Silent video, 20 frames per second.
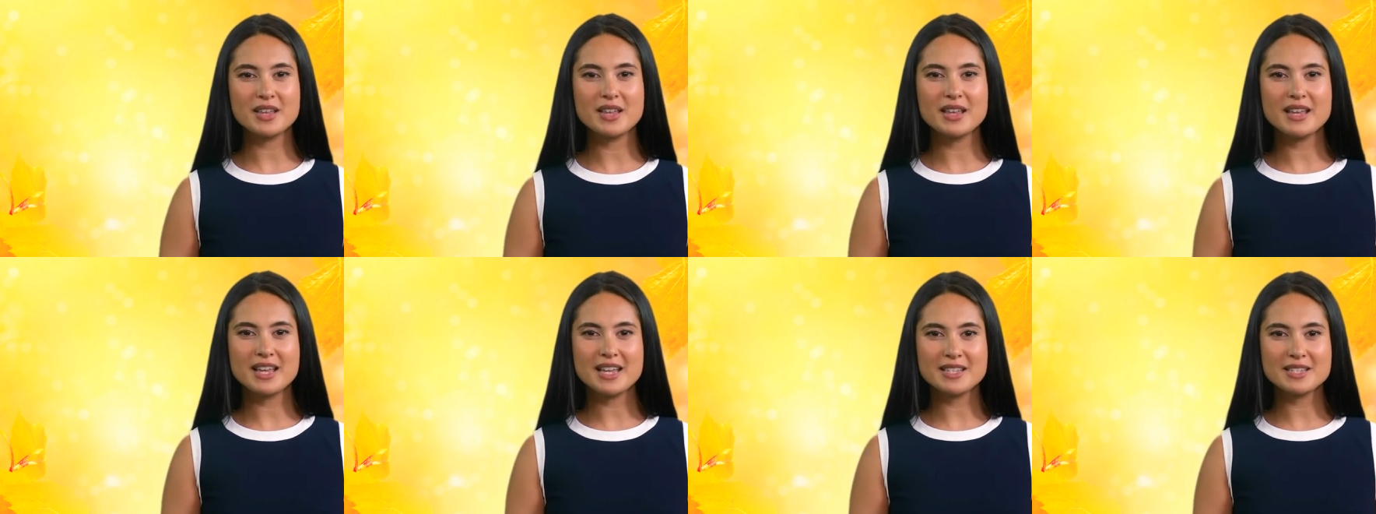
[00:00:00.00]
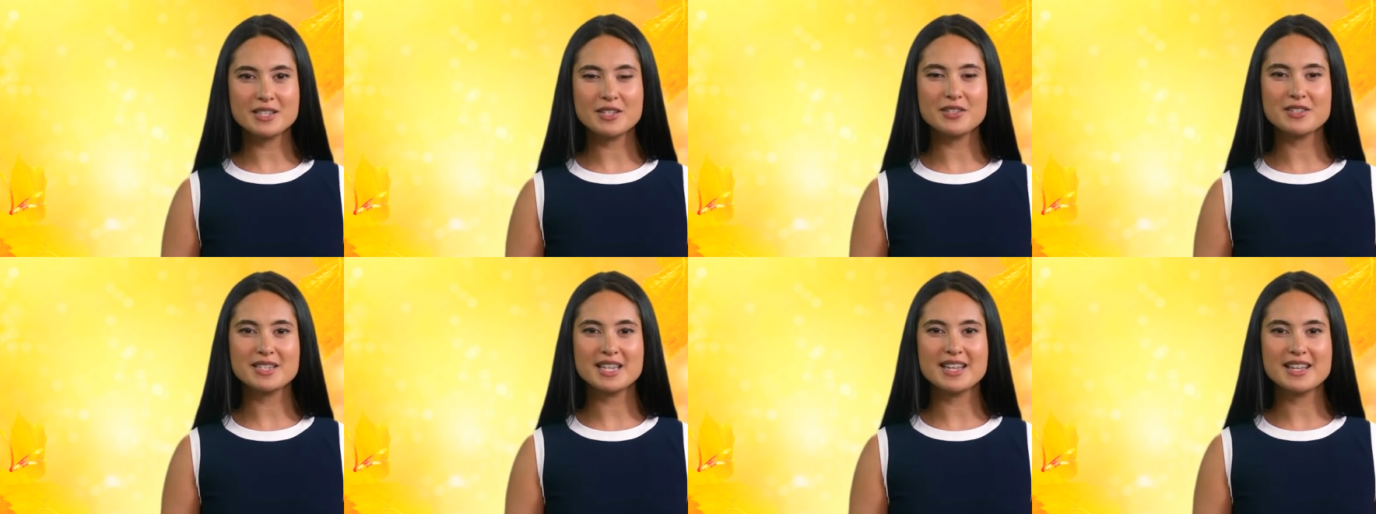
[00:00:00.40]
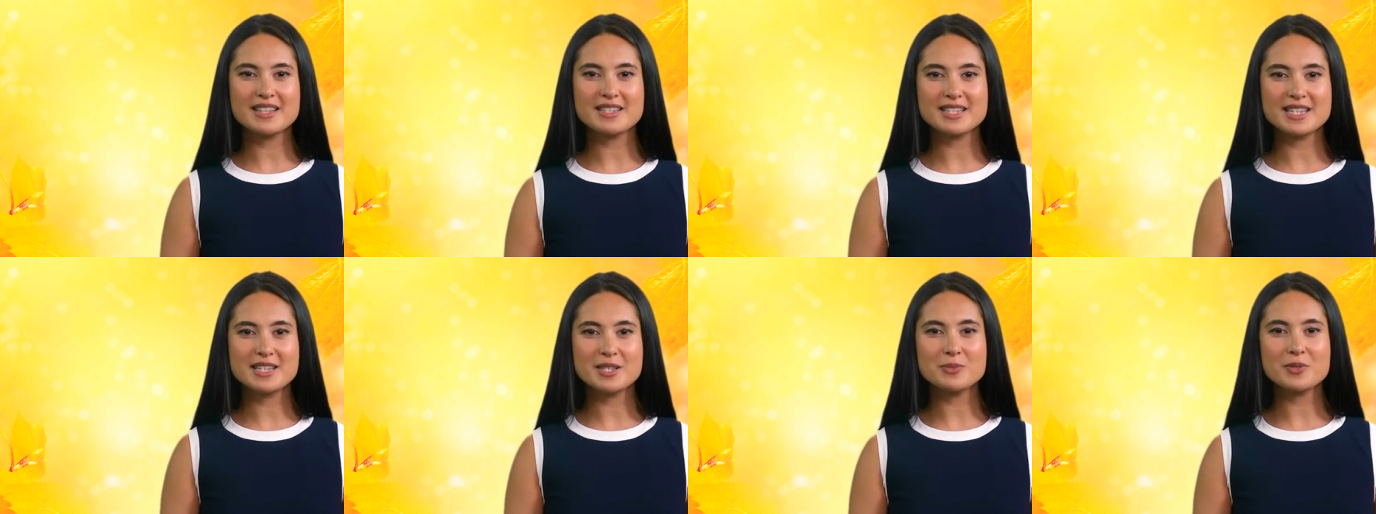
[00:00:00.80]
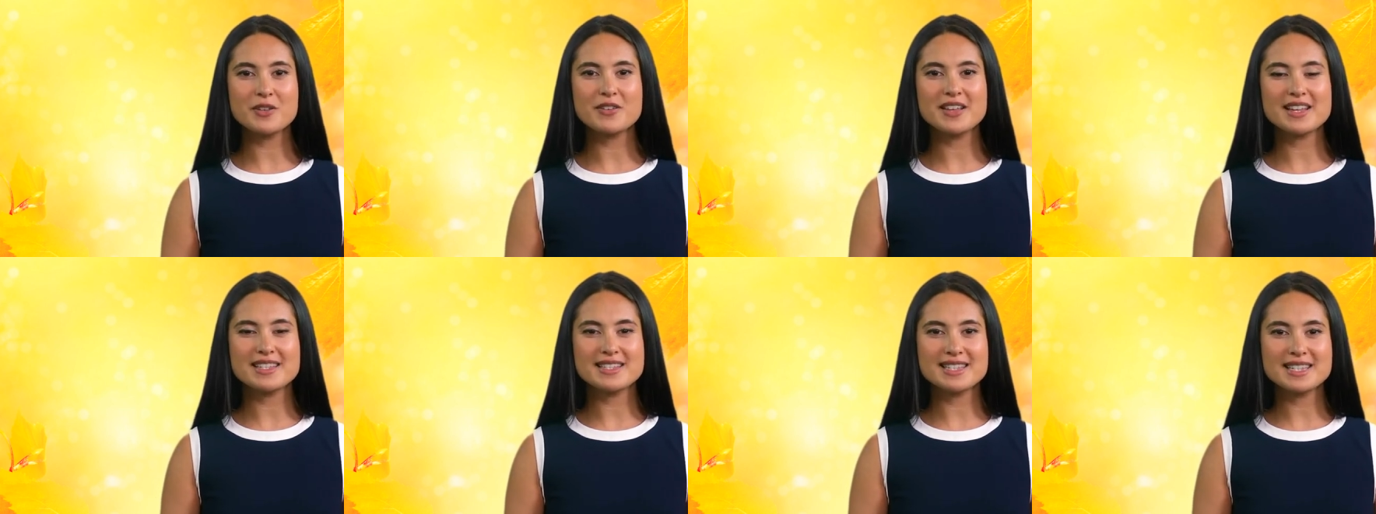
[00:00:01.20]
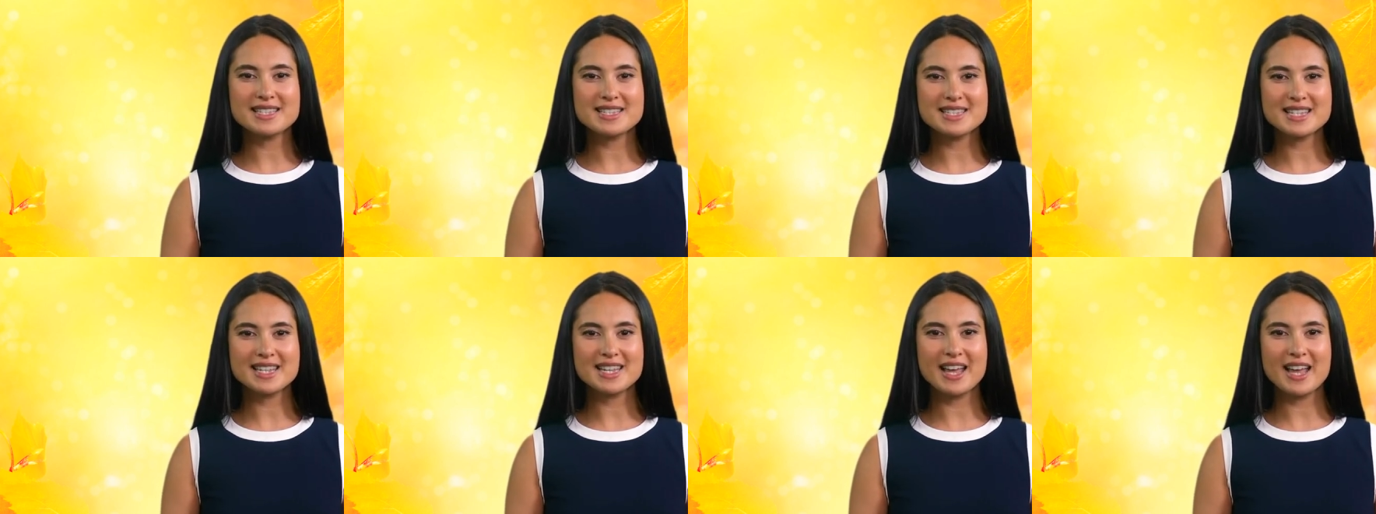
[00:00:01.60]
He's using his experiences
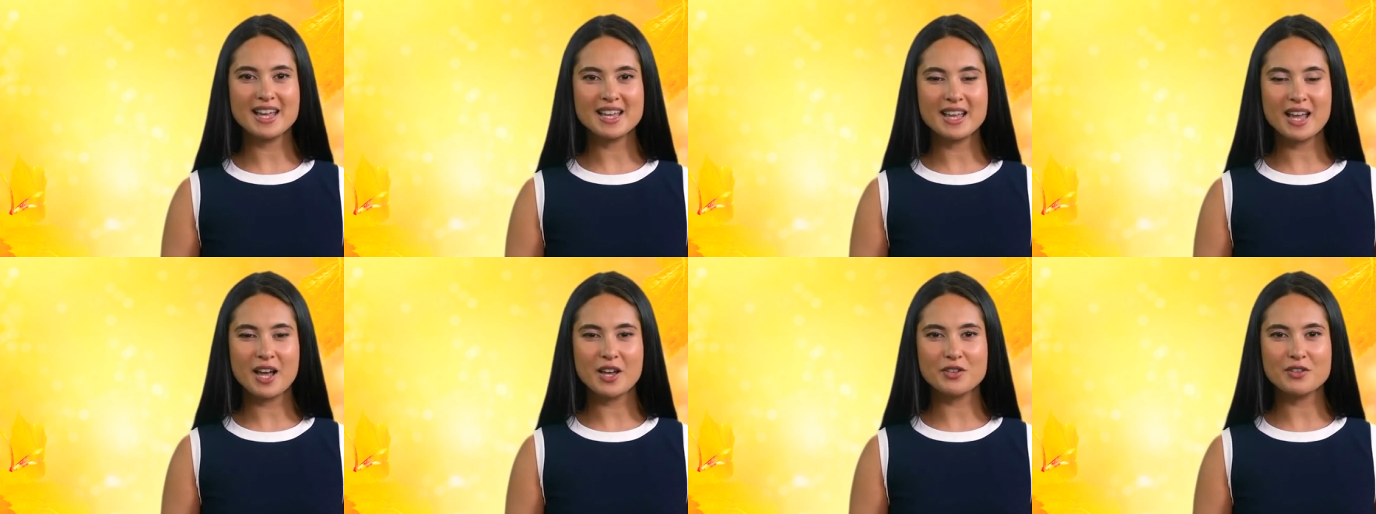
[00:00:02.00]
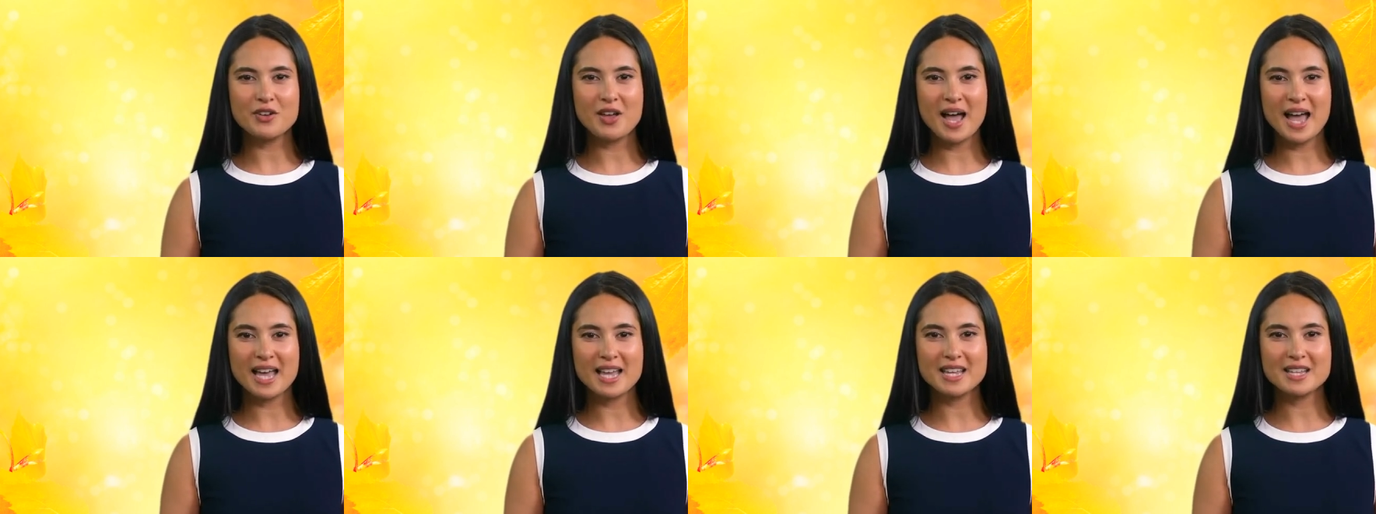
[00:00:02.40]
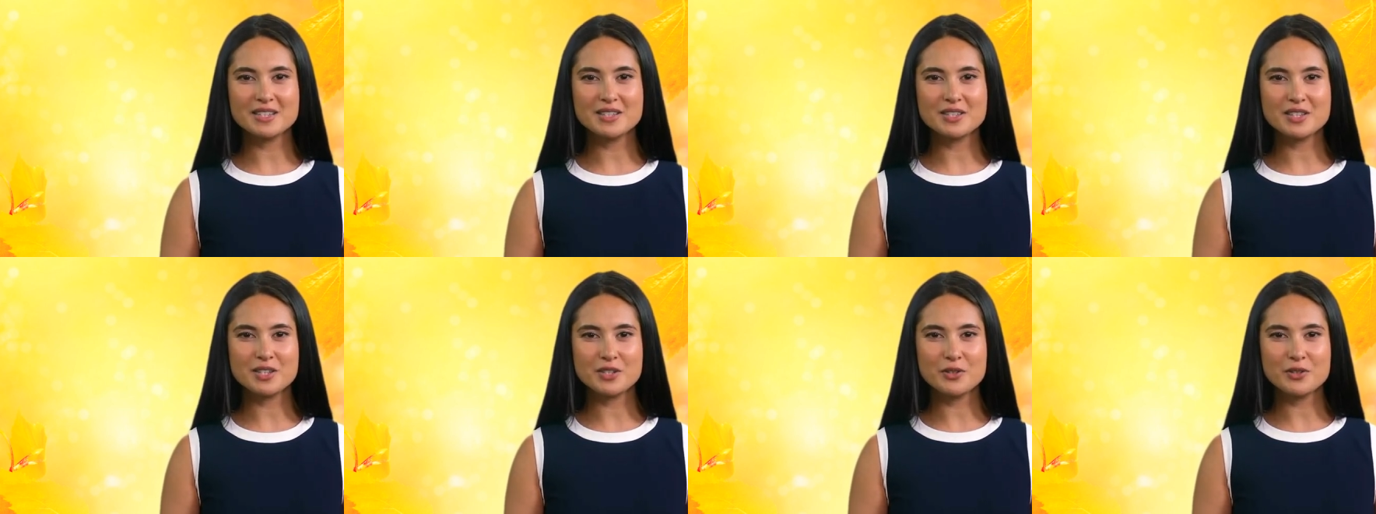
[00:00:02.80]
to guide other addicts